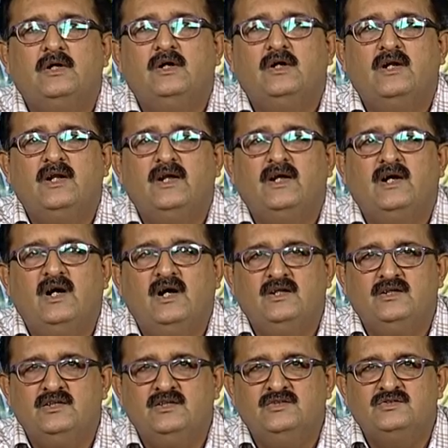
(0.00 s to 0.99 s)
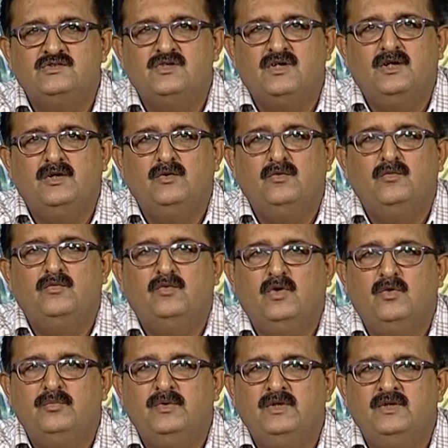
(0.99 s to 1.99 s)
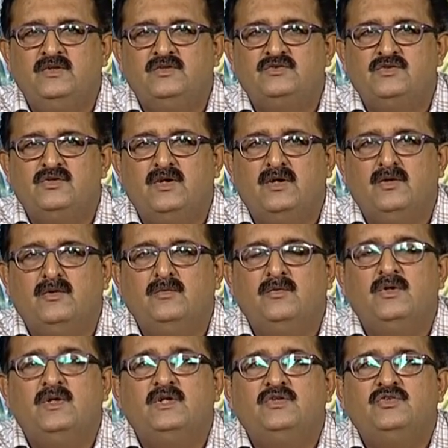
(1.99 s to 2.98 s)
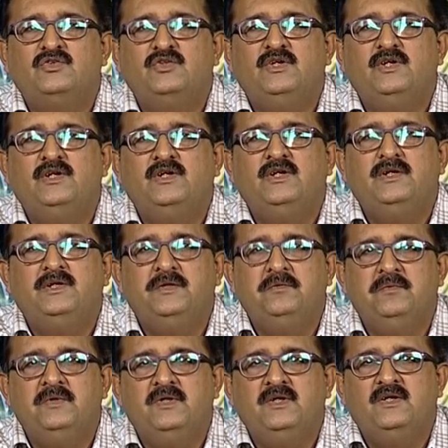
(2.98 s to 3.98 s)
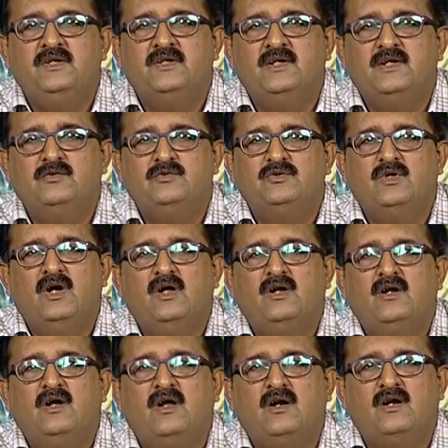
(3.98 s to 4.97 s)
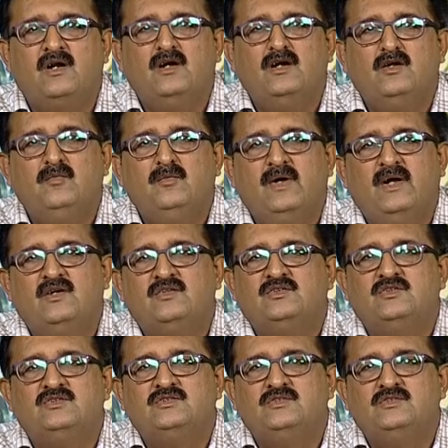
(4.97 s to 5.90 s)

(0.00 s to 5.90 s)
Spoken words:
like hard disk drive, floppy disk drive, CD, DVD drives, are random access